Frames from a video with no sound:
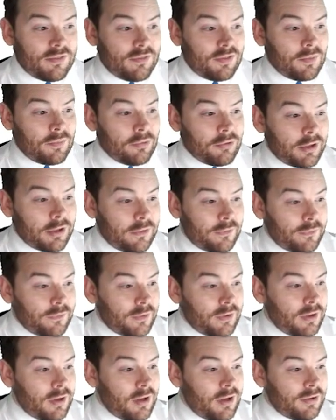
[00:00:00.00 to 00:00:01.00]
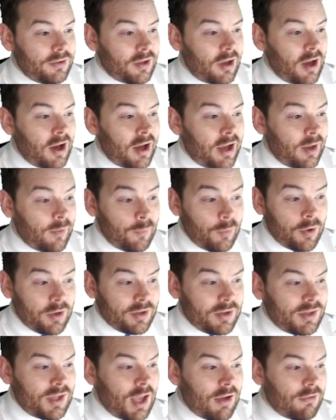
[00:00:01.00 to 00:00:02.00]
of the brief that I have
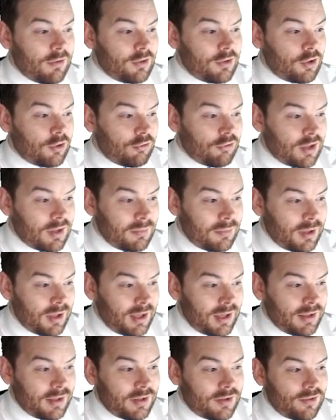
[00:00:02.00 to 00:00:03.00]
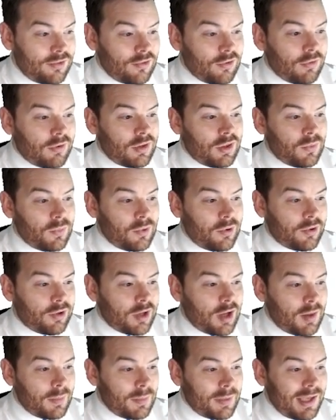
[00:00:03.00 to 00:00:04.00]
put Daring to Dream, England's story at the World
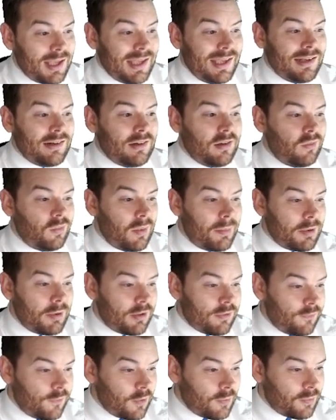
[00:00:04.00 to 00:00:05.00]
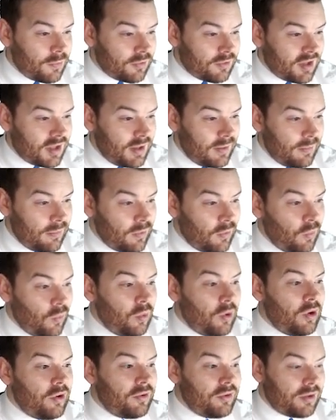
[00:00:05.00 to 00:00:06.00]
Cup, England women's football team,
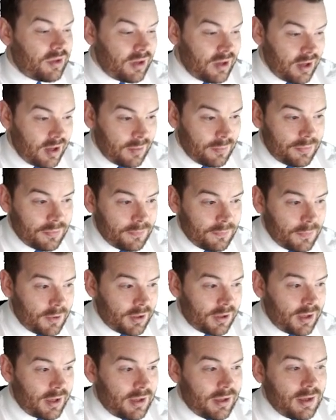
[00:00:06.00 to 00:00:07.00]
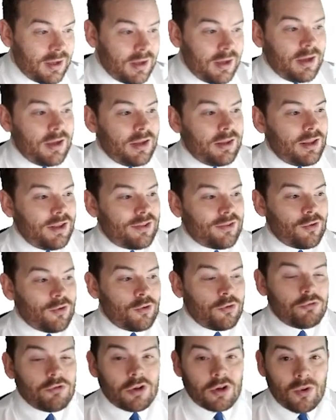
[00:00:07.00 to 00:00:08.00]
World Cup, okay? These are
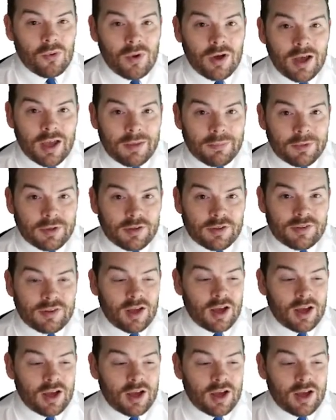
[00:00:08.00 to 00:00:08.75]
all requirements that